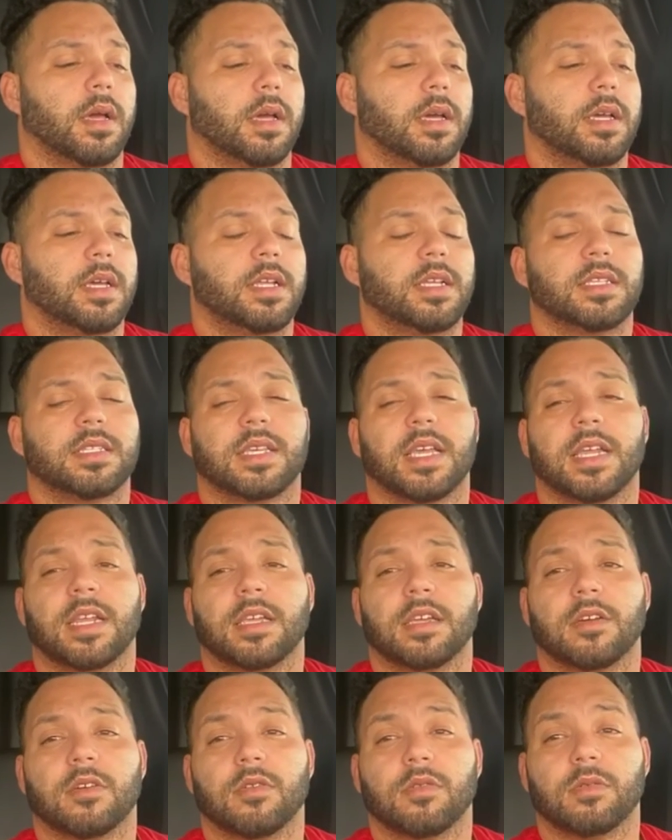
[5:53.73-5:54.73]
It is
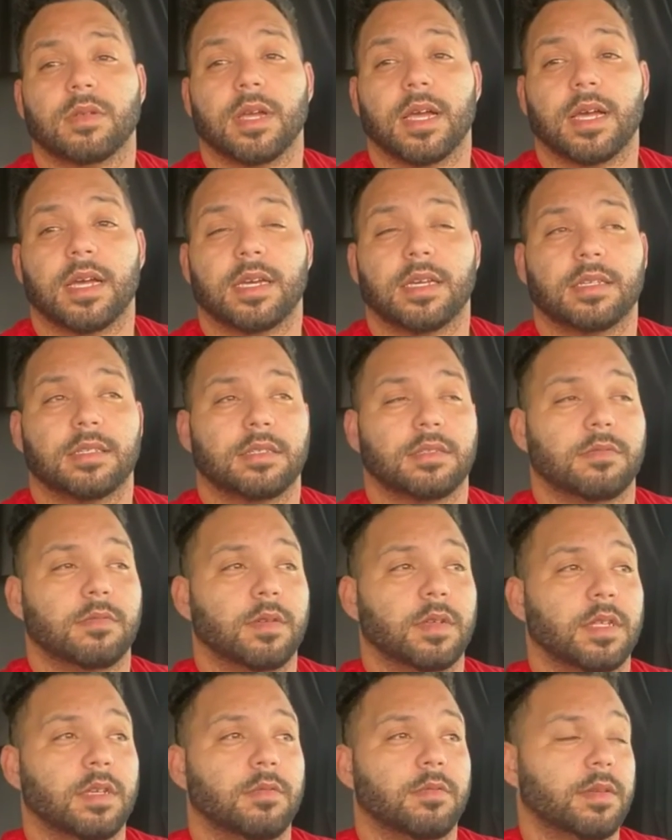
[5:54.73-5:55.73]
getting cold, guys.
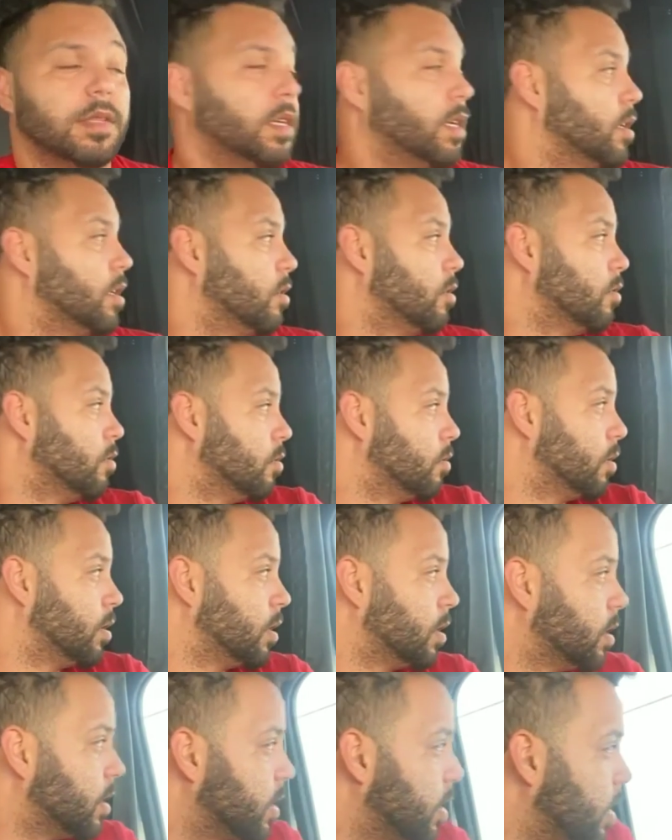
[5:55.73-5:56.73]
Really, really cold.
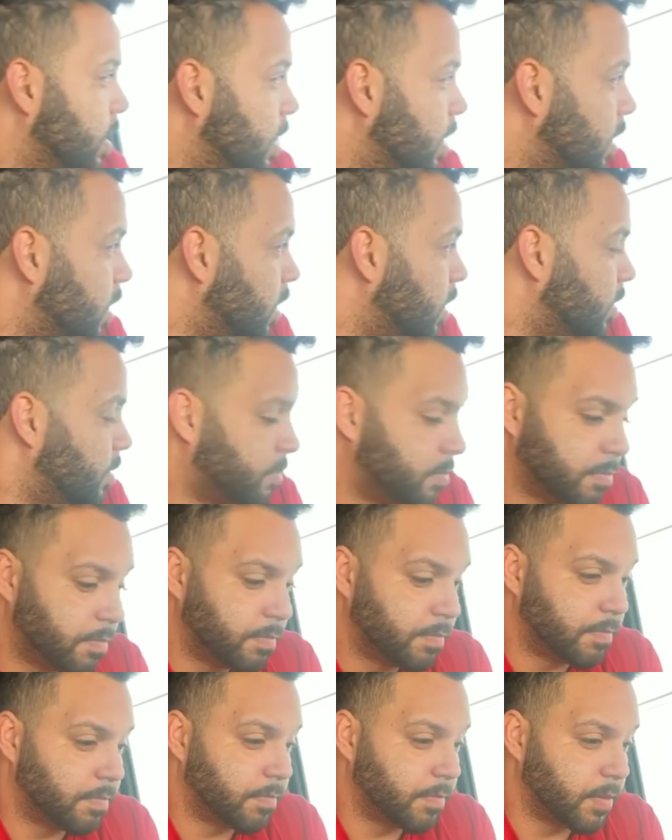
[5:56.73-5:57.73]

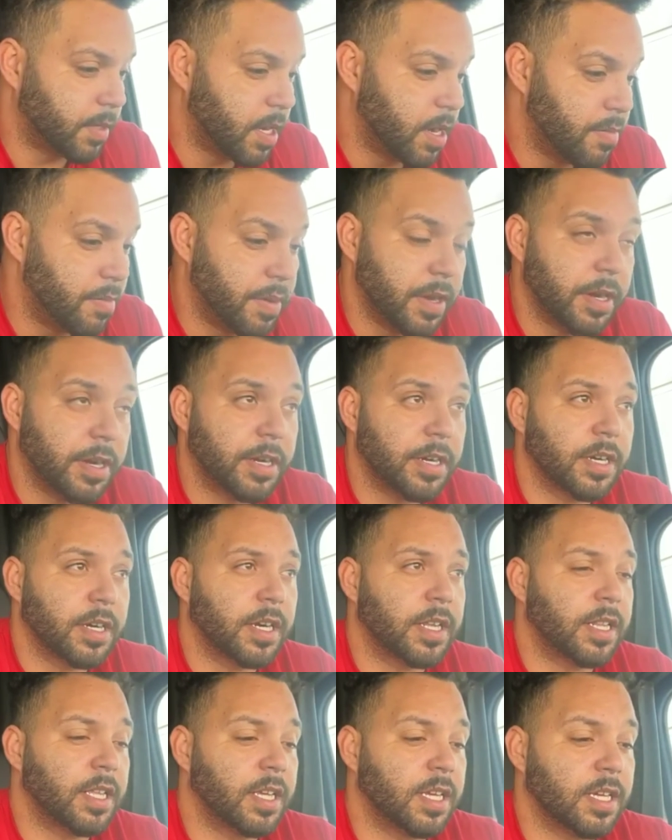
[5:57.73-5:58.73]
Up here,
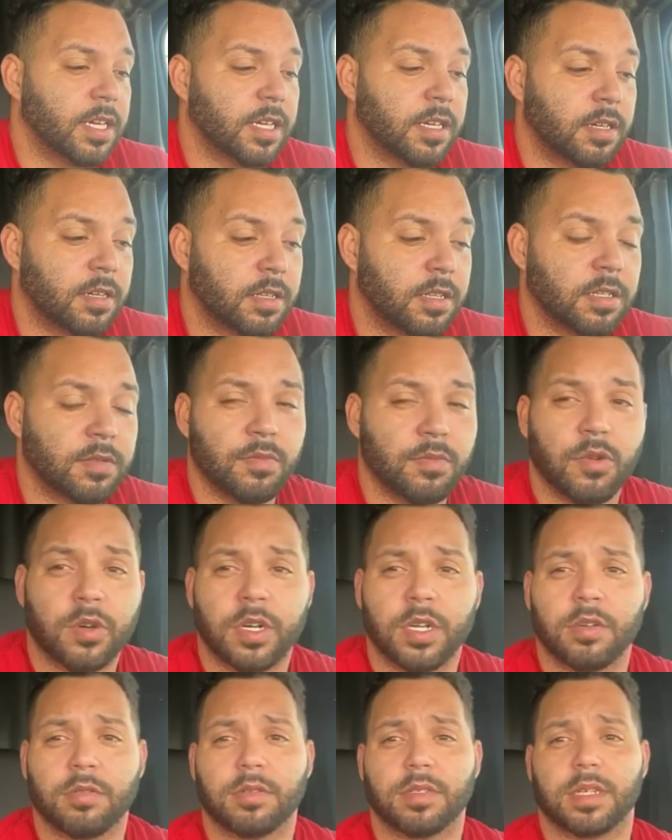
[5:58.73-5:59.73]
I think this
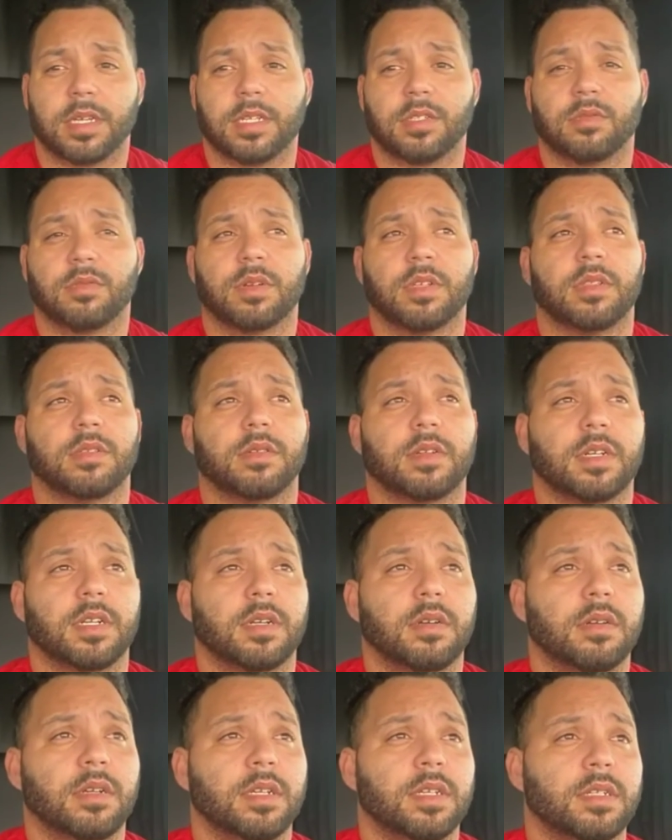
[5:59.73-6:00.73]
morning it was like 23
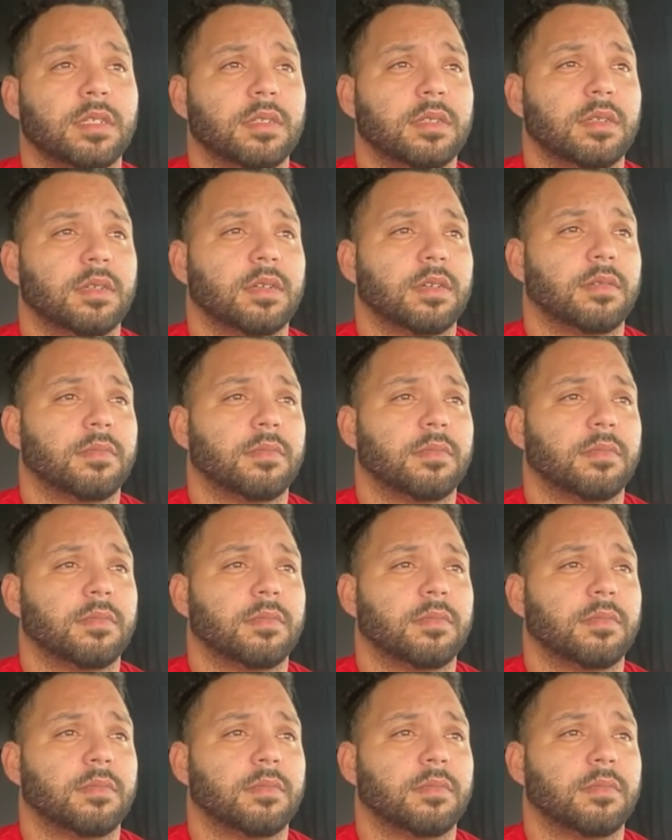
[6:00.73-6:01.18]
degrees.